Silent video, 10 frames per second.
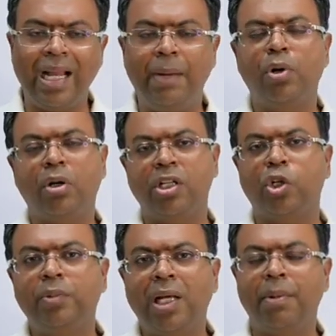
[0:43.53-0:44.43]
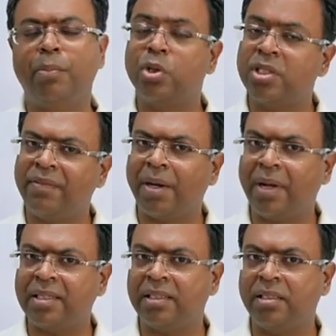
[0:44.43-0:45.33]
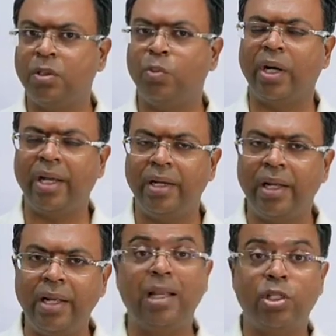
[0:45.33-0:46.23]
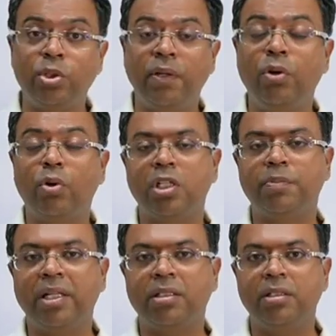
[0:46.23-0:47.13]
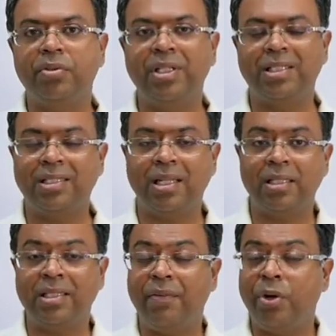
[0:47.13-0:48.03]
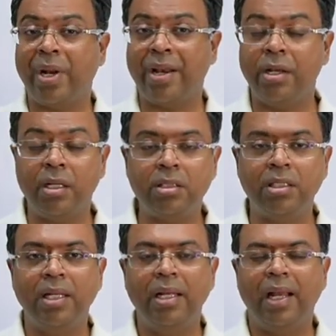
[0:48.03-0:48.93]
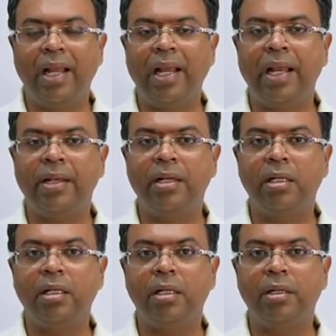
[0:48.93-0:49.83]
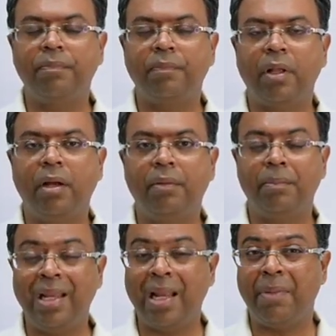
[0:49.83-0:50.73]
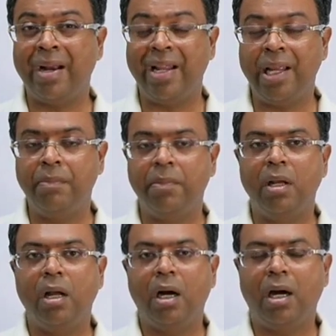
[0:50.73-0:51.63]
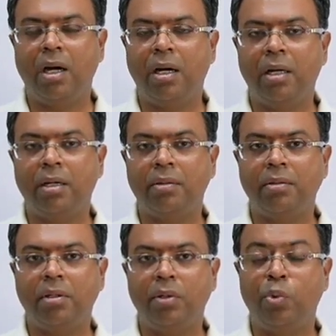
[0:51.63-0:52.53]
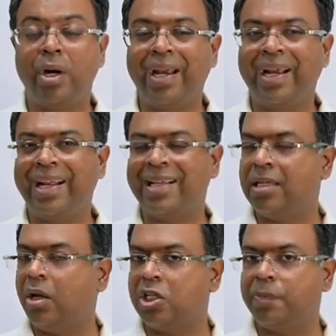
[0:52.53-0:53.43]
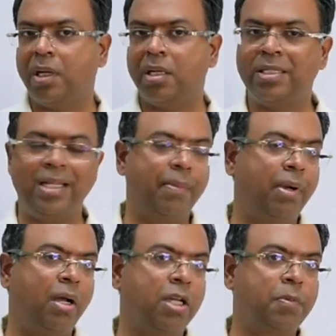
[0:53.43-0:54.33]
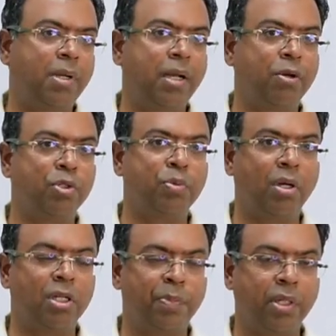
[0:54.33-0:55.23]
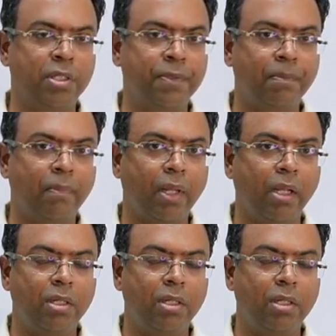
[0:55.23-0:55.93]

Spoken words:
Hi, I'm Dr. Gupta. I'm a board certified plastic surgeon working in Delhi. I exclusively do cosmetic surgery since last 7 to 10 years. And me and my team are working at Excel Hospital, CK Birla Hospital and Rosewalk Hospitals.